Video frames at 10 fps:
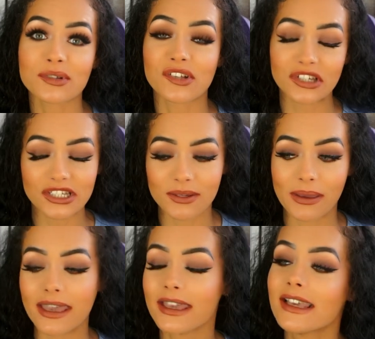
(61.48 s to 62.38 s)
was going to do
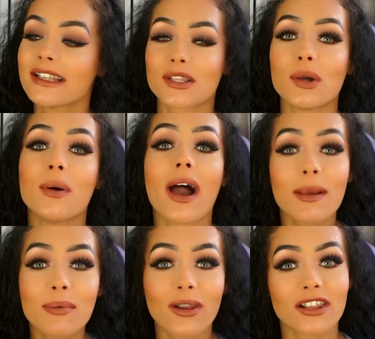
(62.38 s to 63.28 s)
it. So I
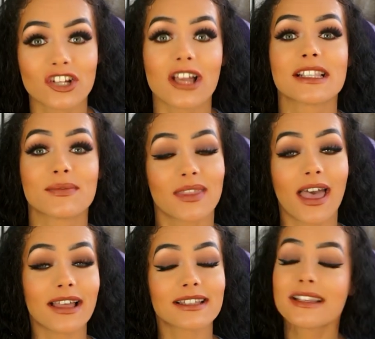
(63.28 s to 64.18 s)
apologise for
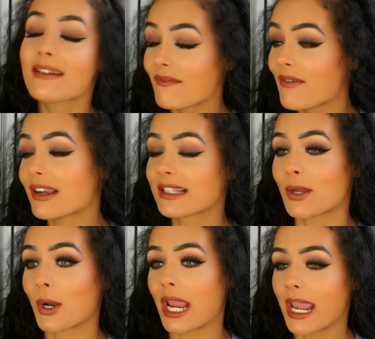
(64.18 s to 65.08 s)
that very sorry.